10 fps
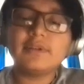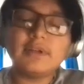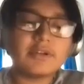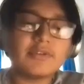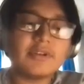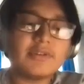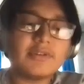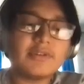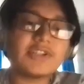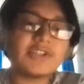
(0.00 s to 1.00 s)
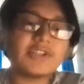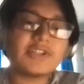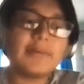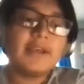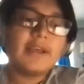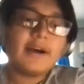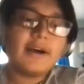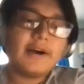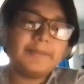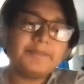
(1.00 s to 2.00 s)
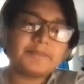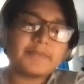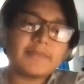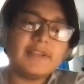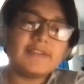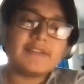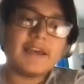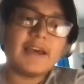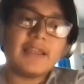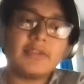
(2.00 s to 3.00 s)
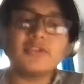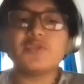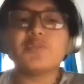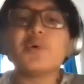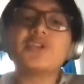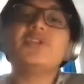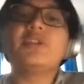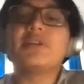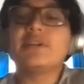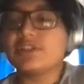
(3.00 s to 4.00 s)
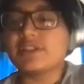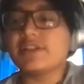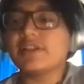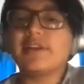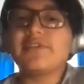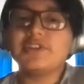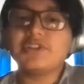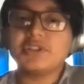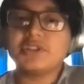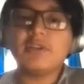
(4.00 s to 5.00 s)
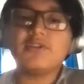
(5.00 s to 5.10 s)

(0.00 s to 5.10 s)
at Creative Reaction Lab, uh, is that there's more to just the definition.